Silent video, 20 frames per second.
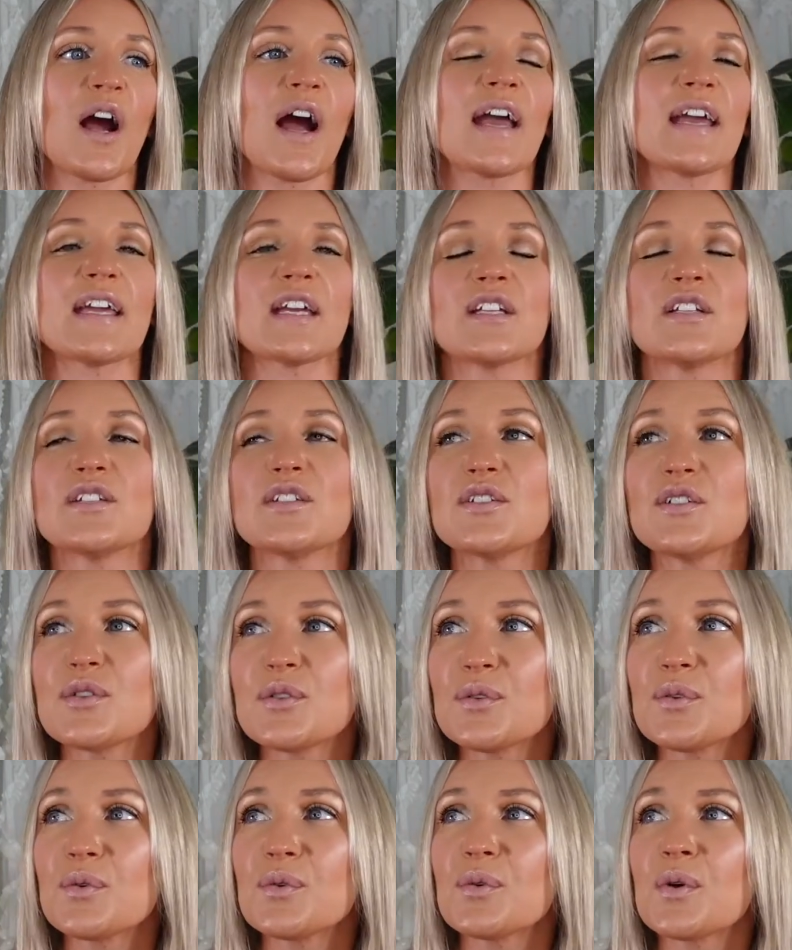I can
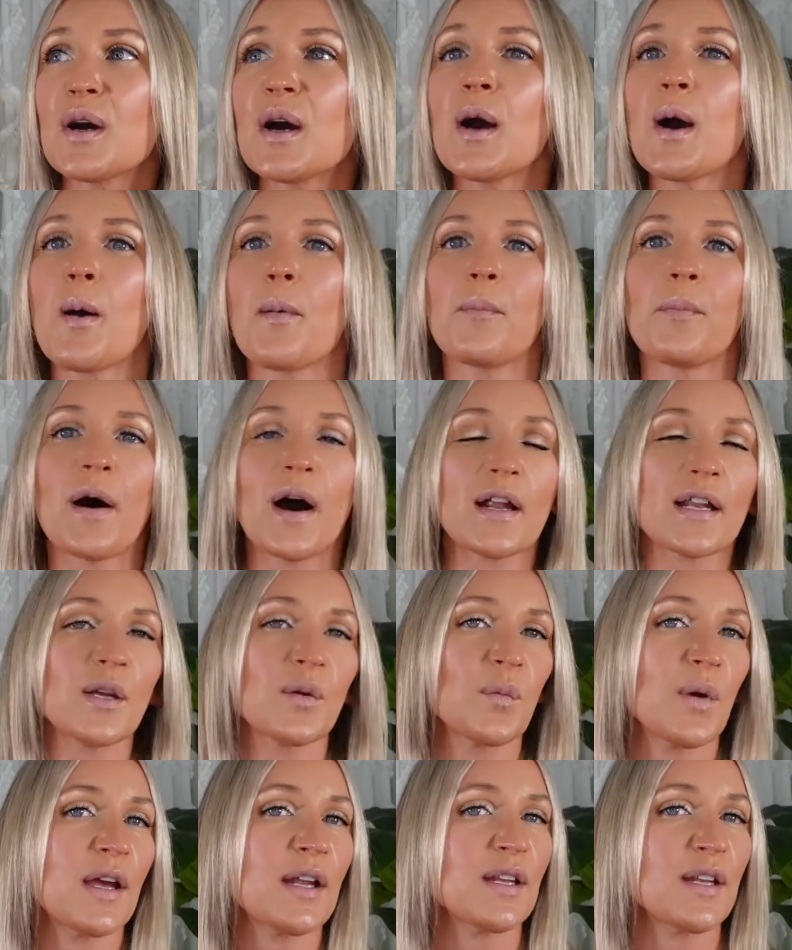do body
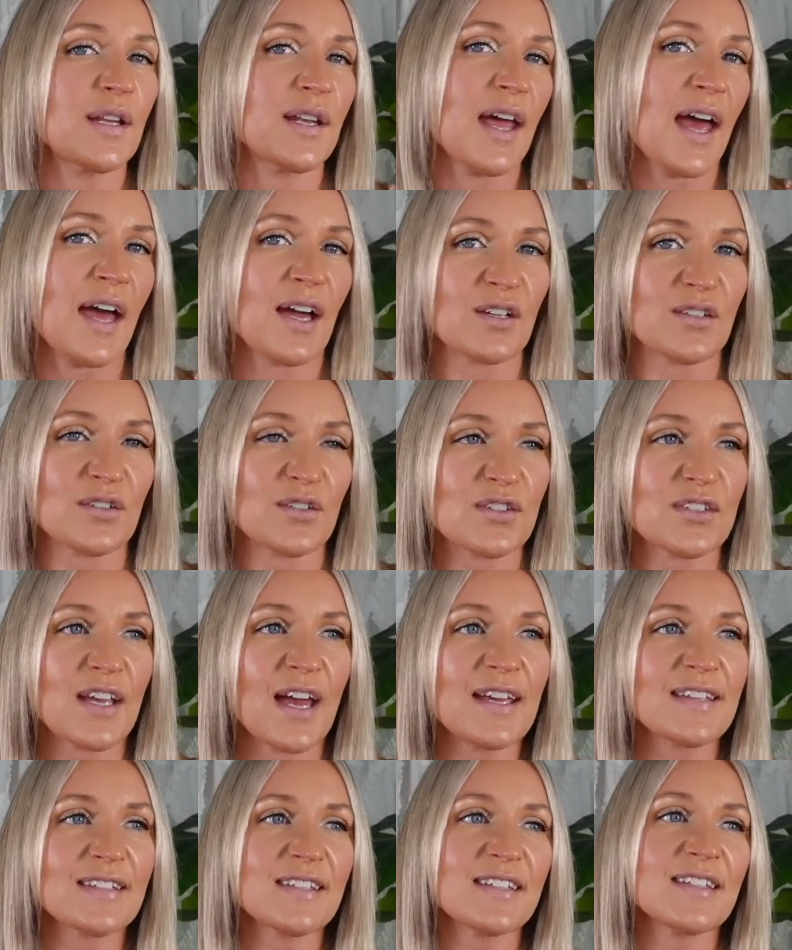weighted
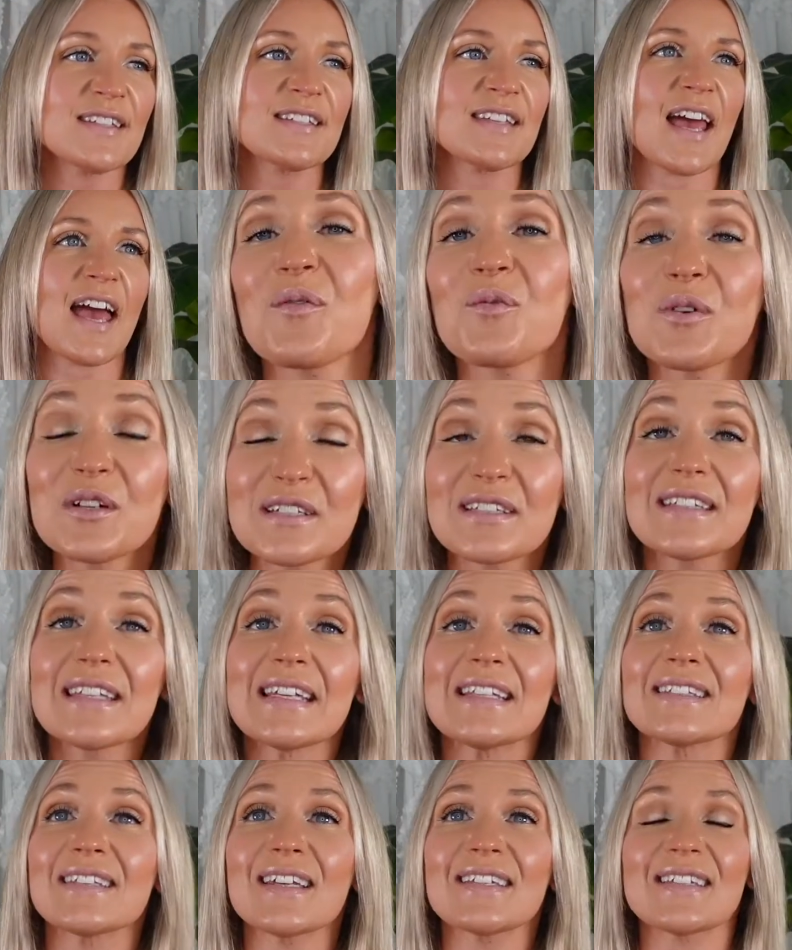exercises, which
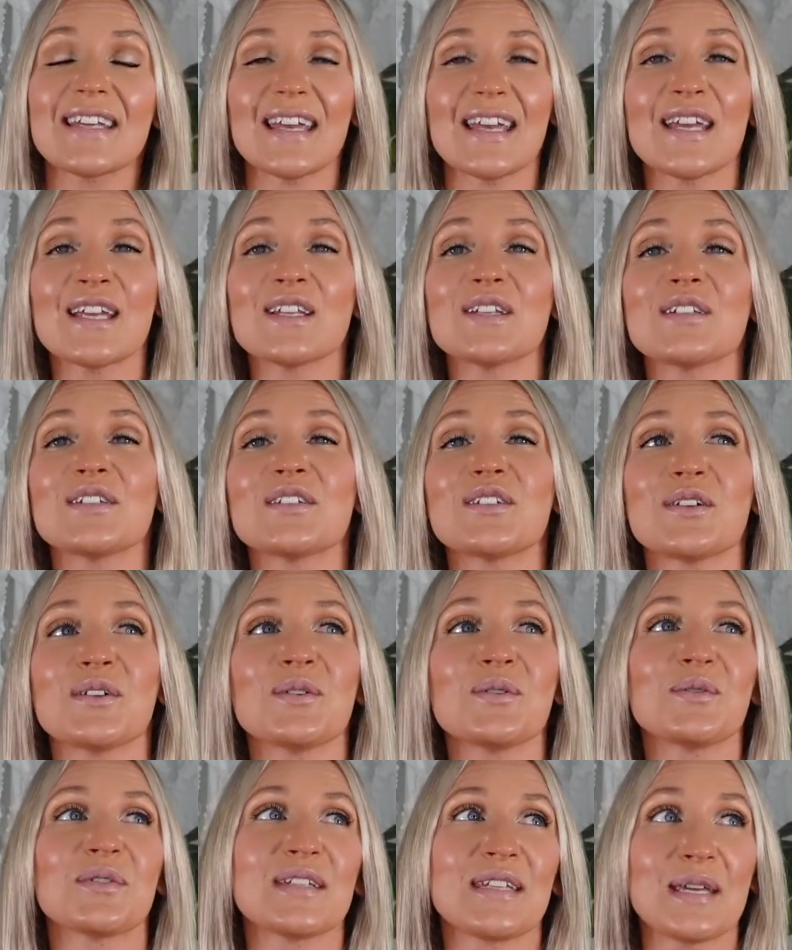leads us
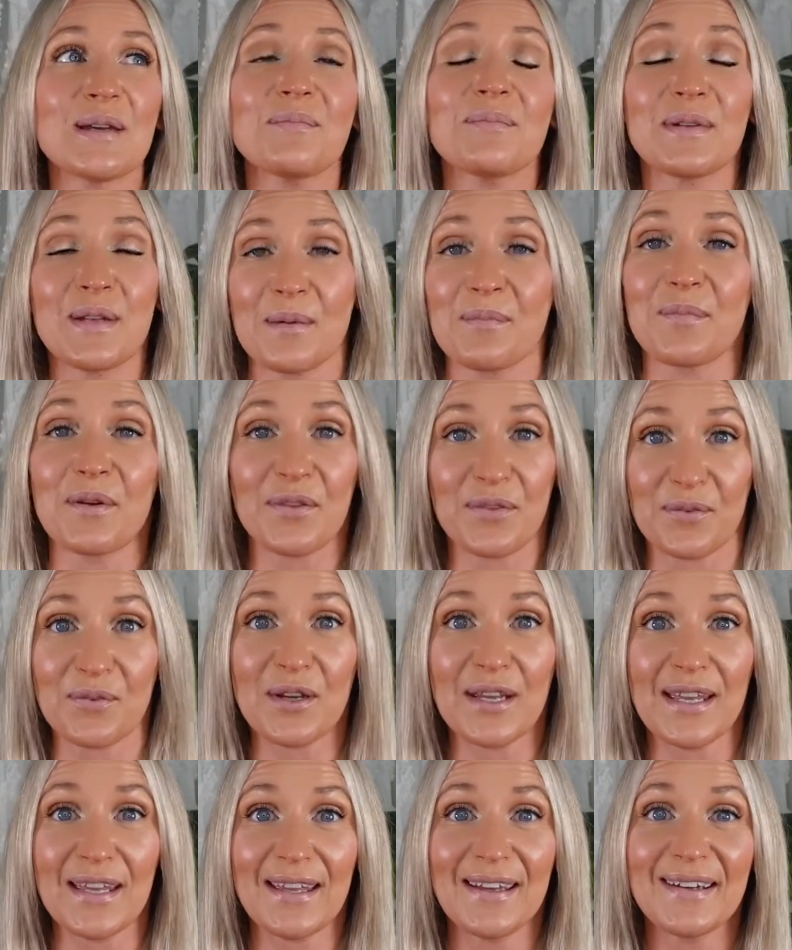into tip number
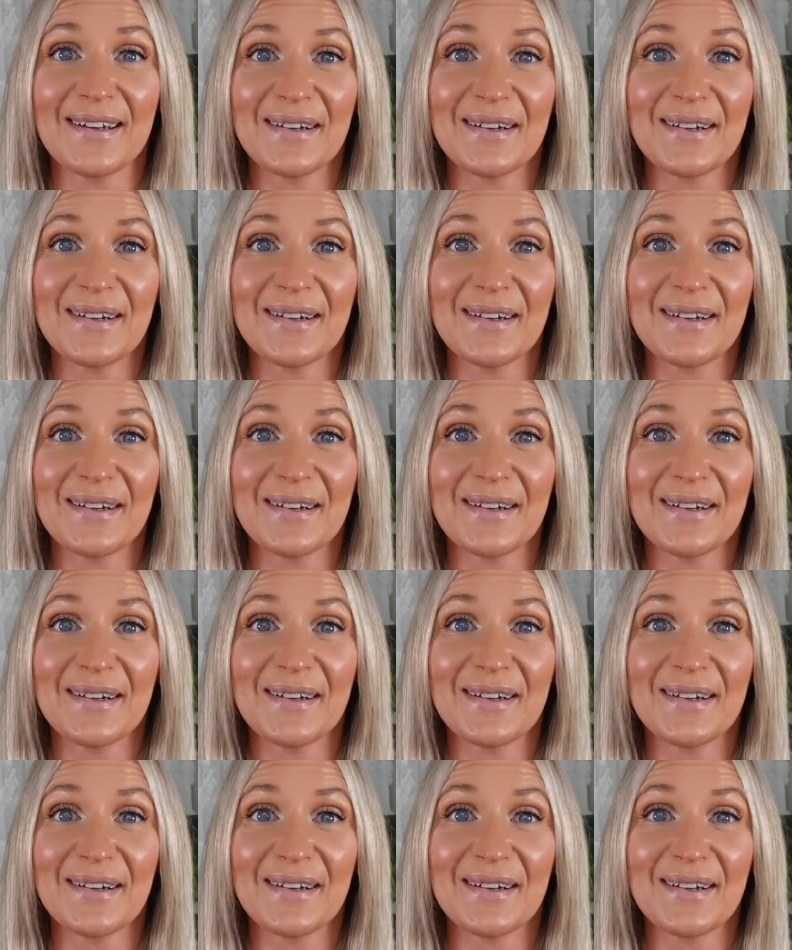three.